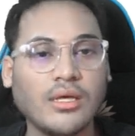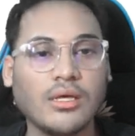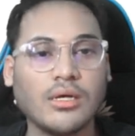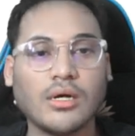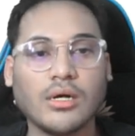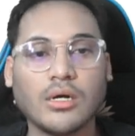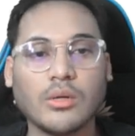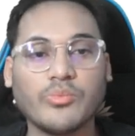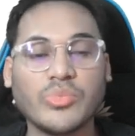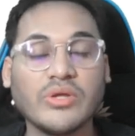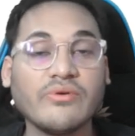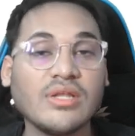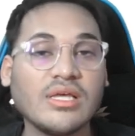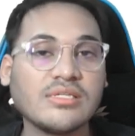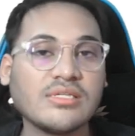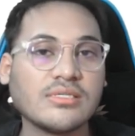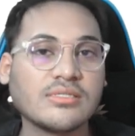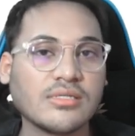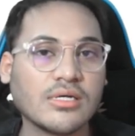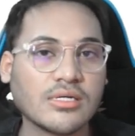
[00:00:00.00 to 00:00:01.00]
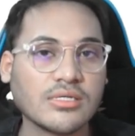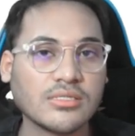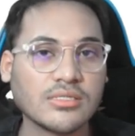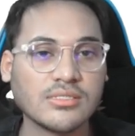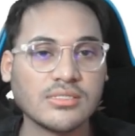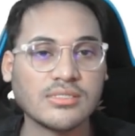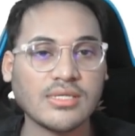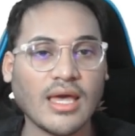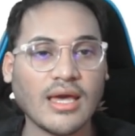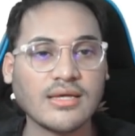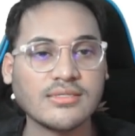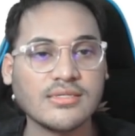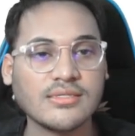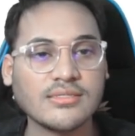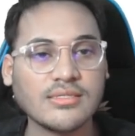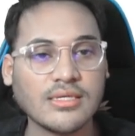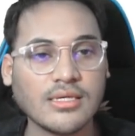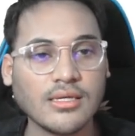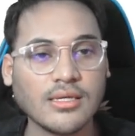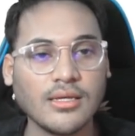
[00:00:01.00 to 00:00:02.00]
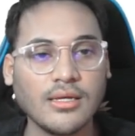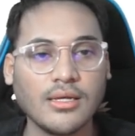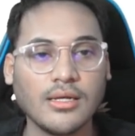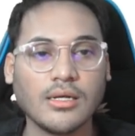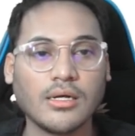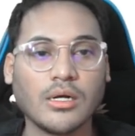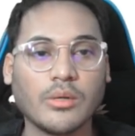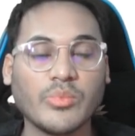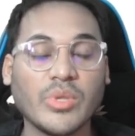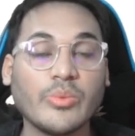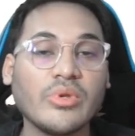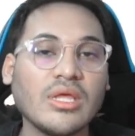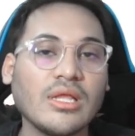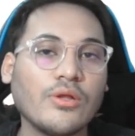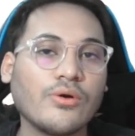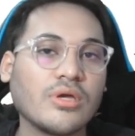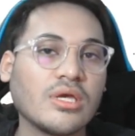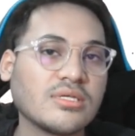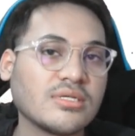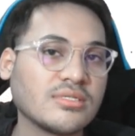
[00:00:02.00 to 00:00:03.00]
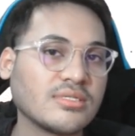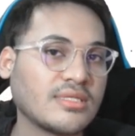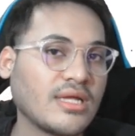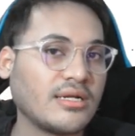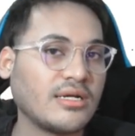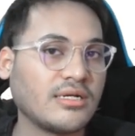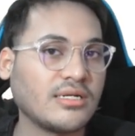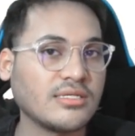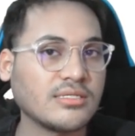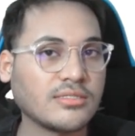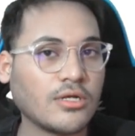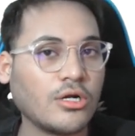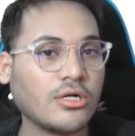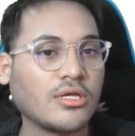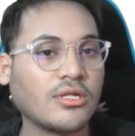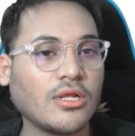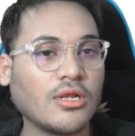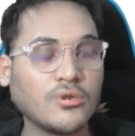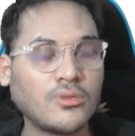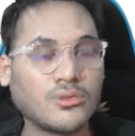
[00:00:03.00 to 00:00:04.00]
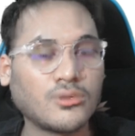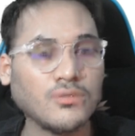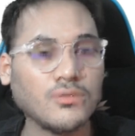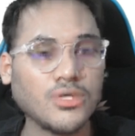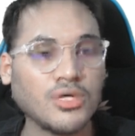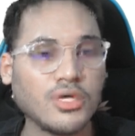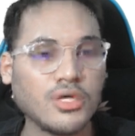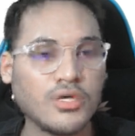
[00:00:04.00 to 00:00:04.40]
privilege instructions, accessing memory locations that it is not allowed to.